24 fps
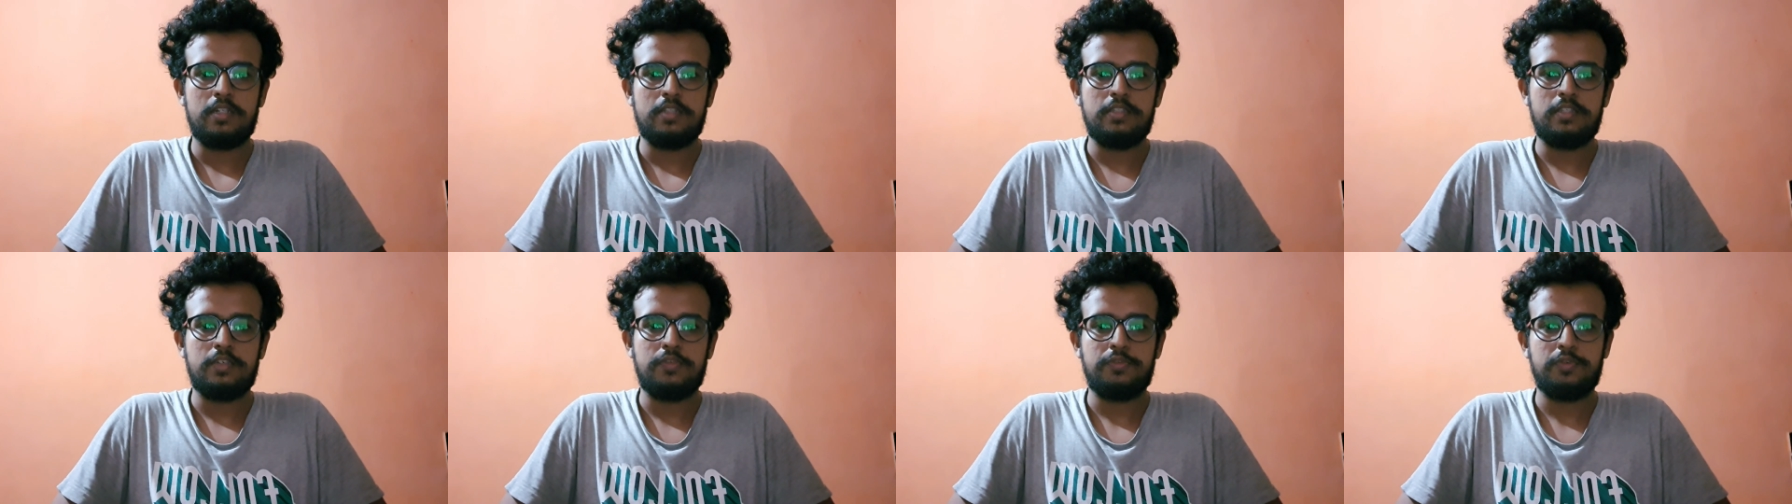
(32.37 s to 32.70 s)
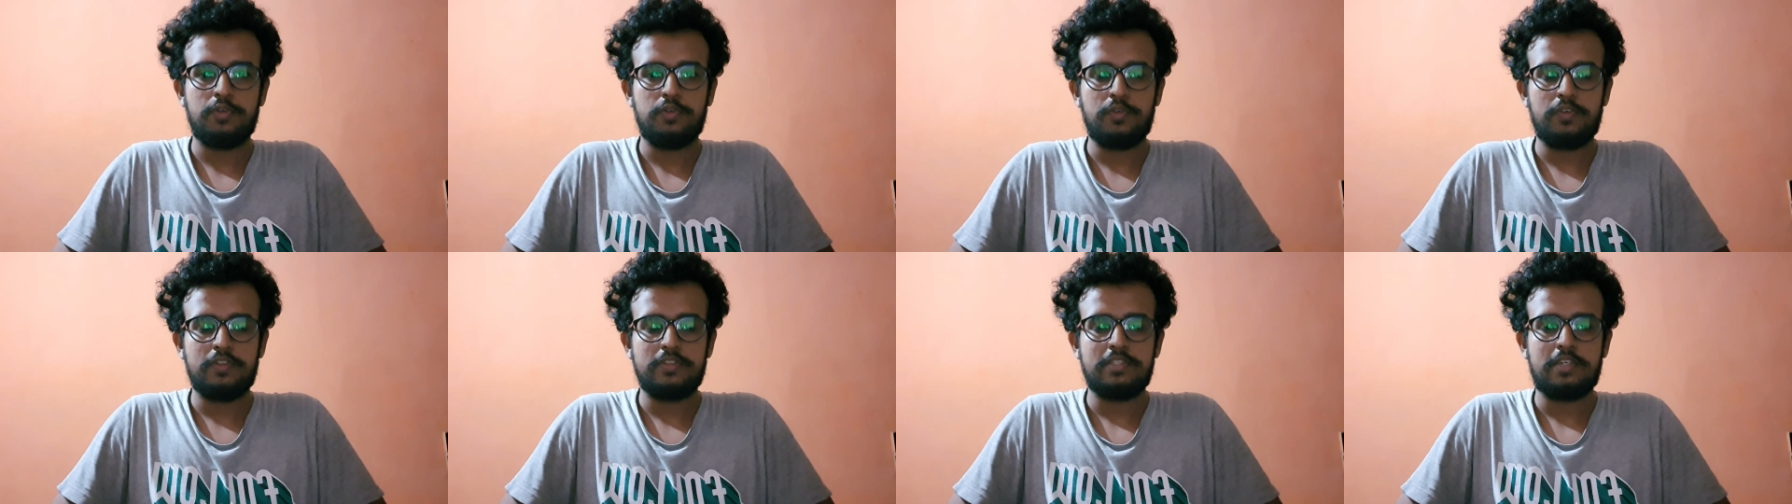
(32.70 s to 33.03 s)
the
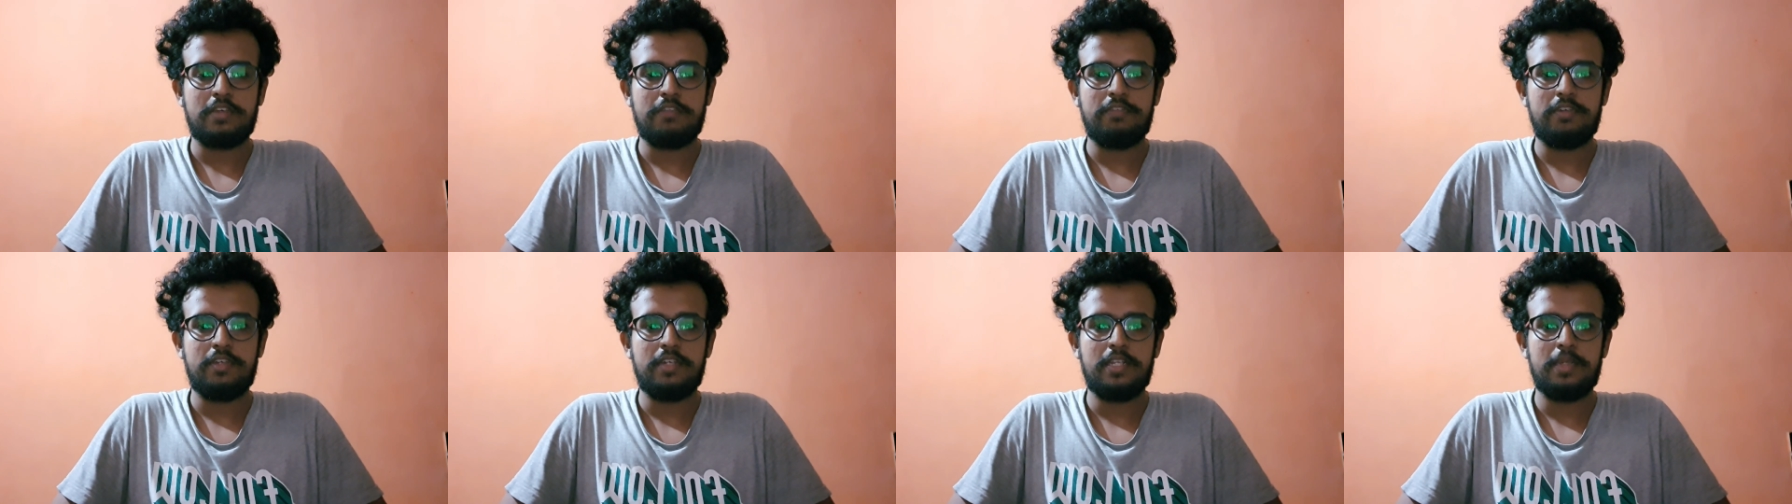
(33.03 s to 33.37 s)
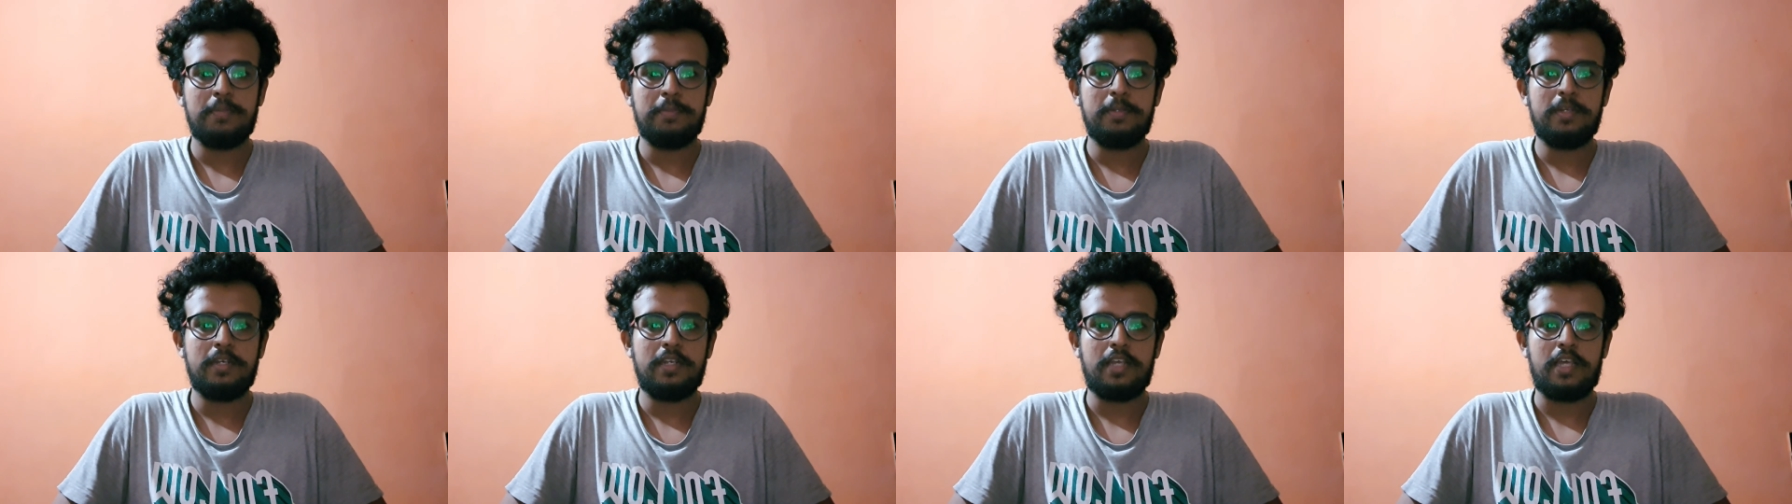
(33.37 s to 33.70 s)
phone was
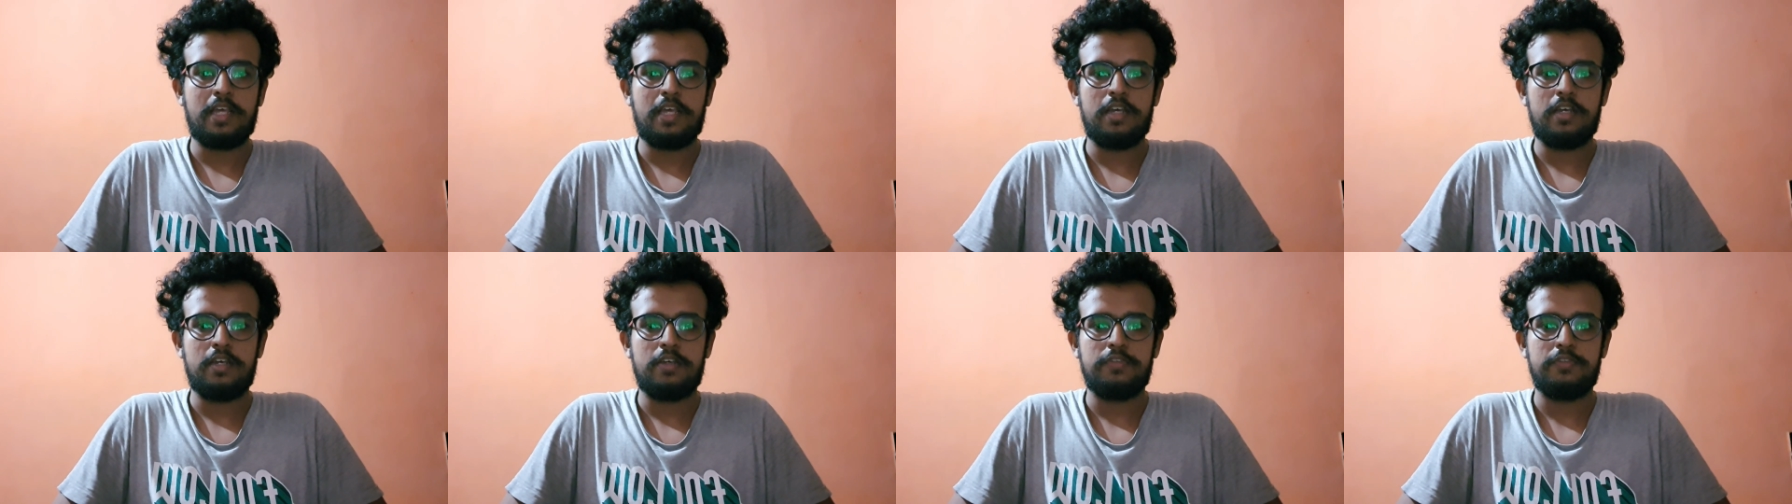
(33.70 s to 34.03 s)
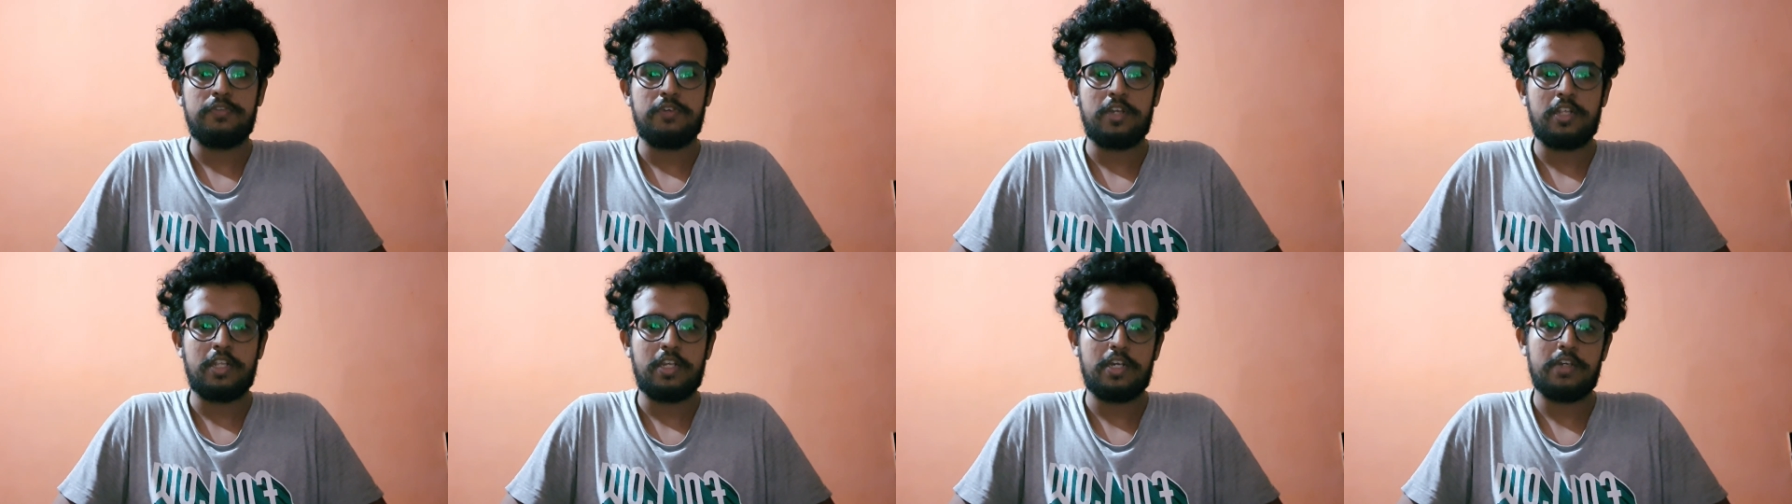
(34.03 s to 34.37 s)
available
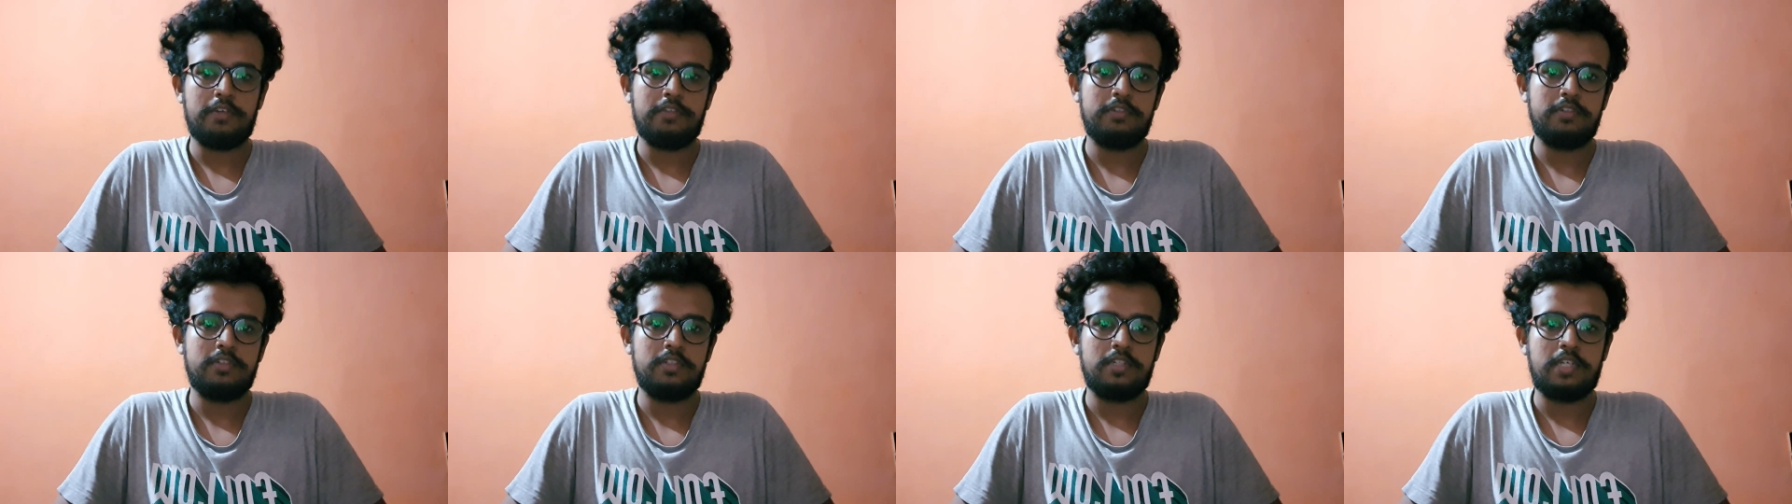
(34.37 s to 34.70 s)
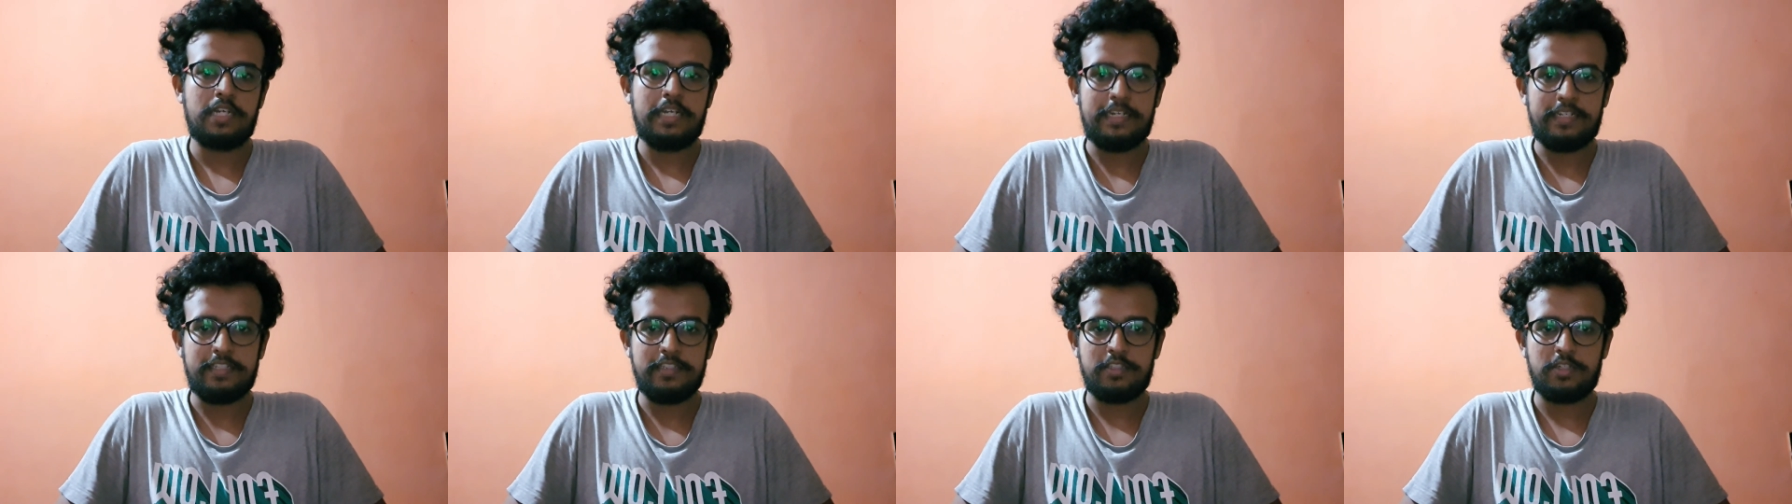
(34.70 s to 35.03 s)
for around
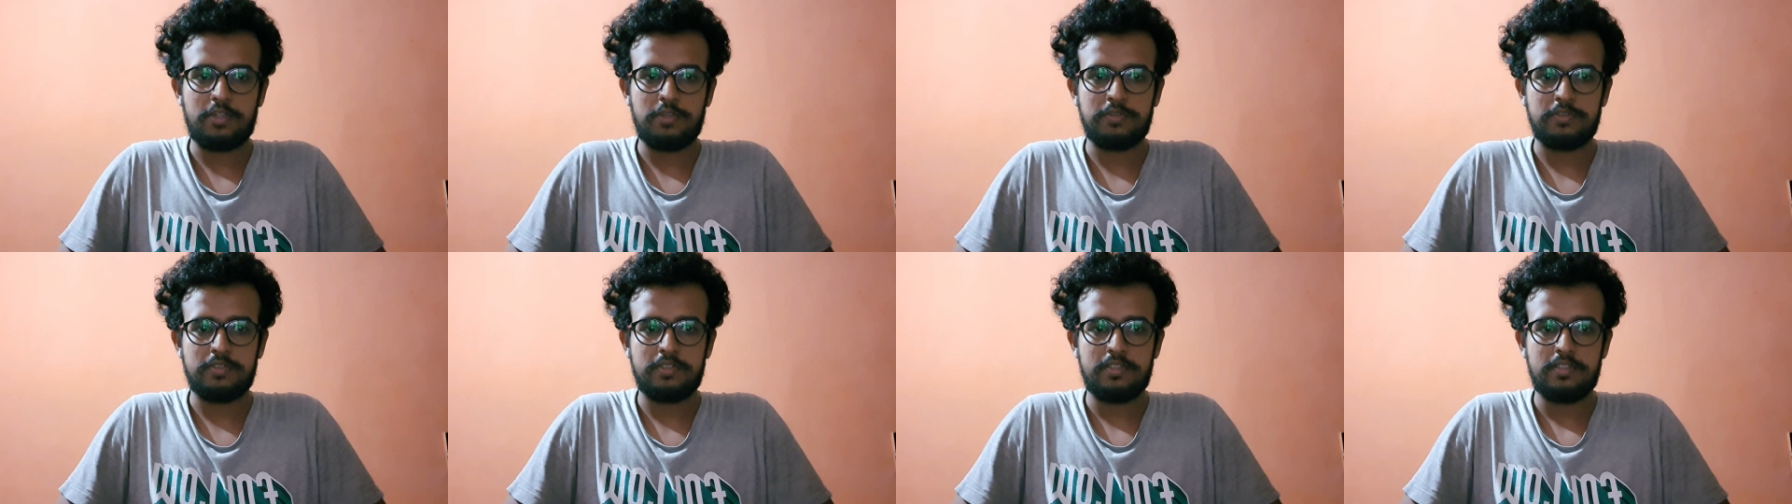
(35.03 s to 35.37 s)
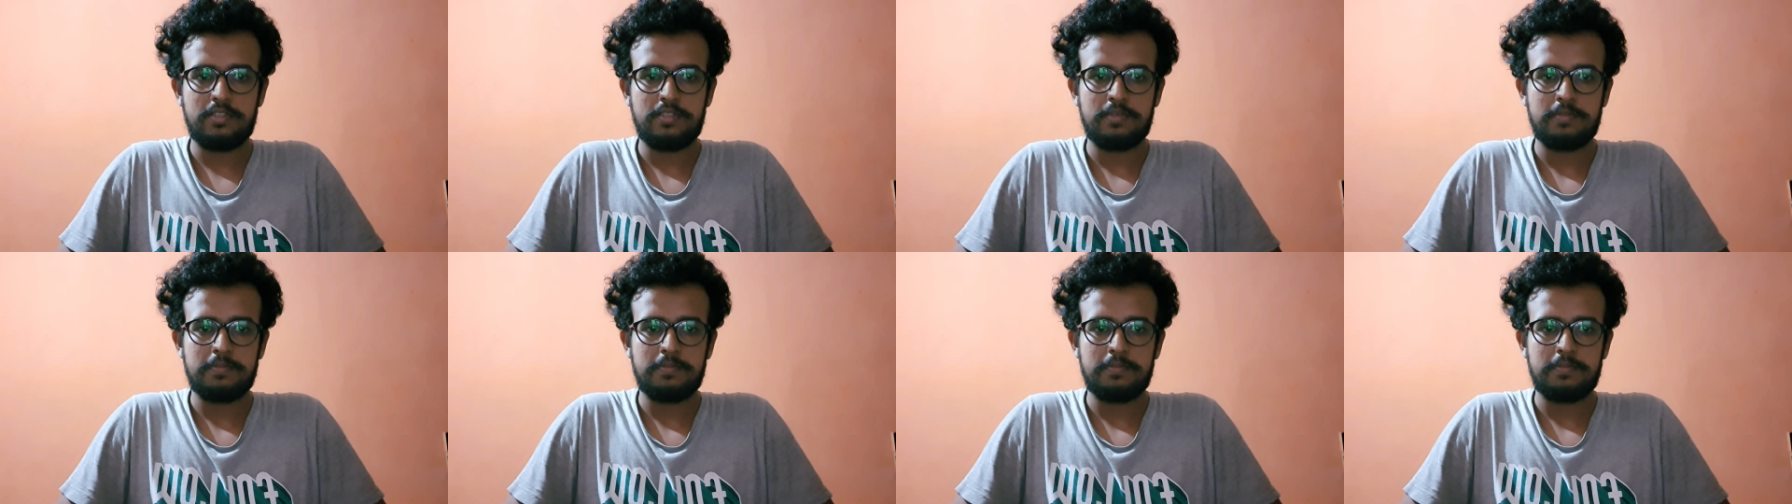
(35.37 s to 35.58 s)
18,000.